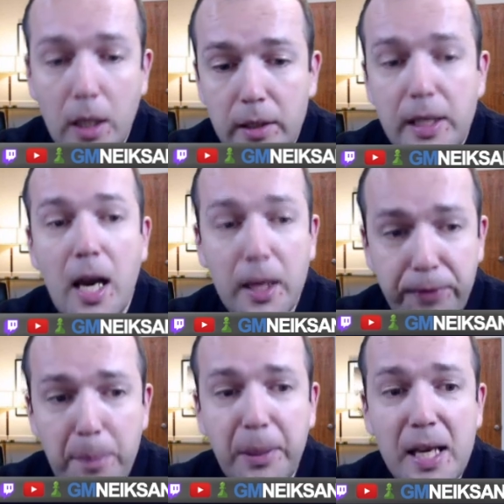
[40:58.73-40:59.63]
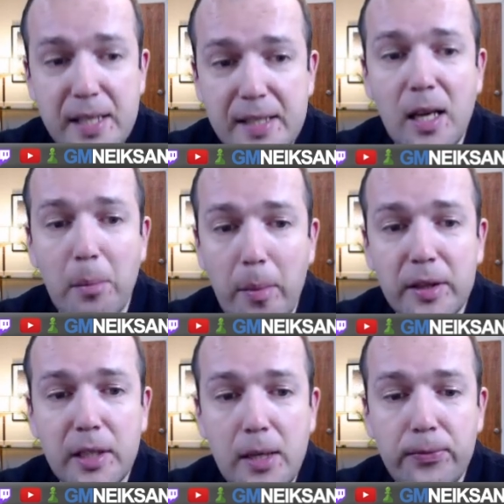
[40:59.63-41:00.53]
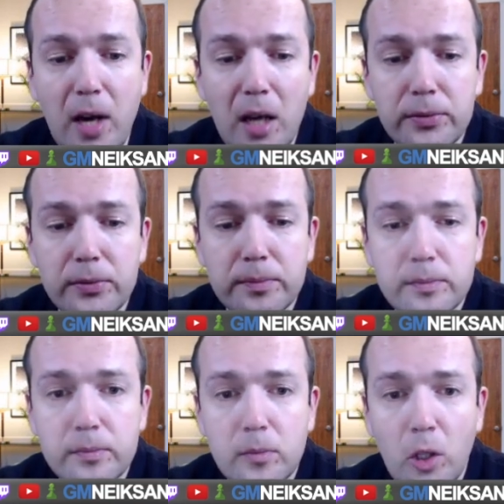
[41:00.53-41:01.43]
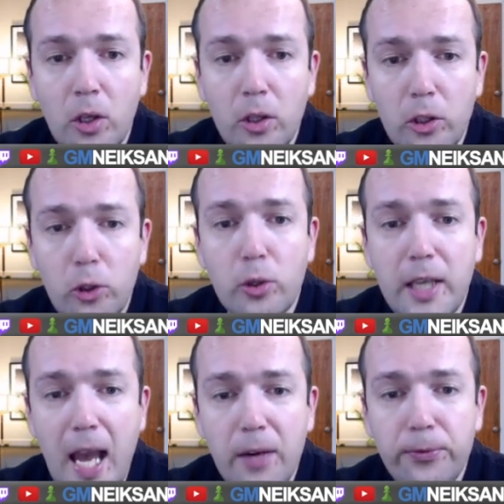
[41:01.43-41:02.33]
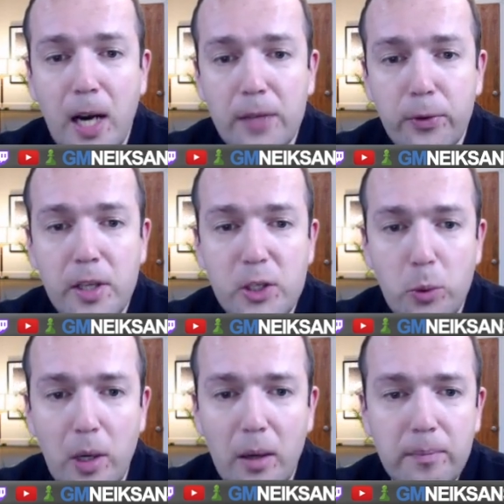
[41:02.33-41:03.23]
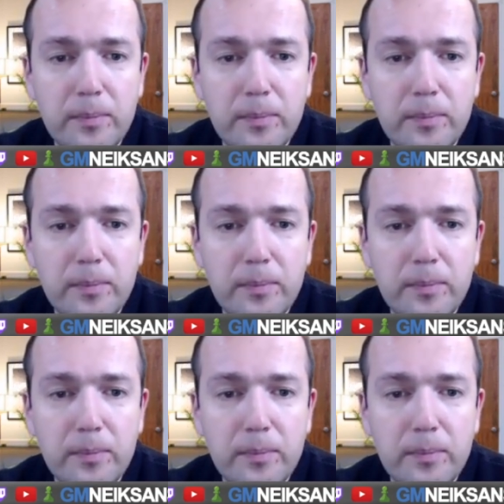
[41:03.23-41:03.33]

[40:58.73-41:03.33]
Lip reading: Yeah, if he plays at some moment e5, you can fight for this square,